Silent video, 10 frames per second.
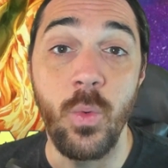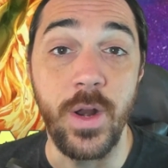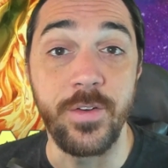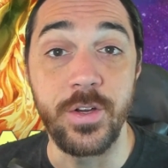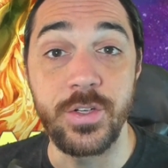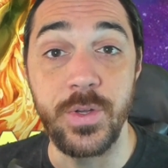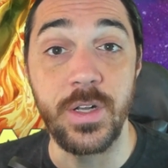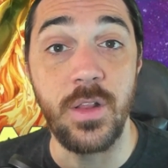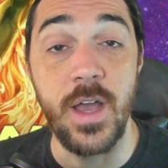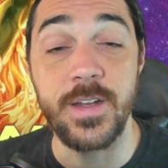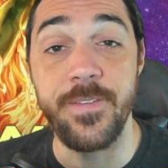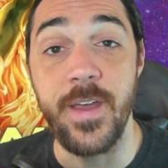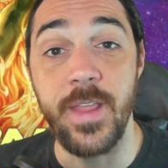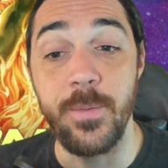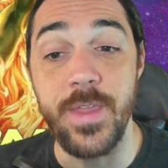whatever you're doing to lock down
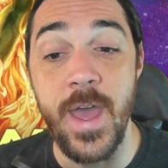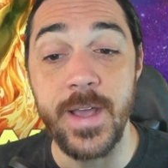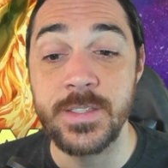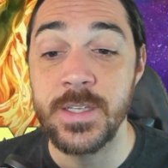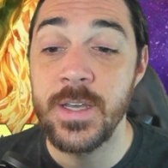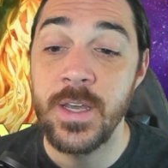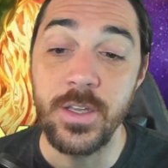that lane with X.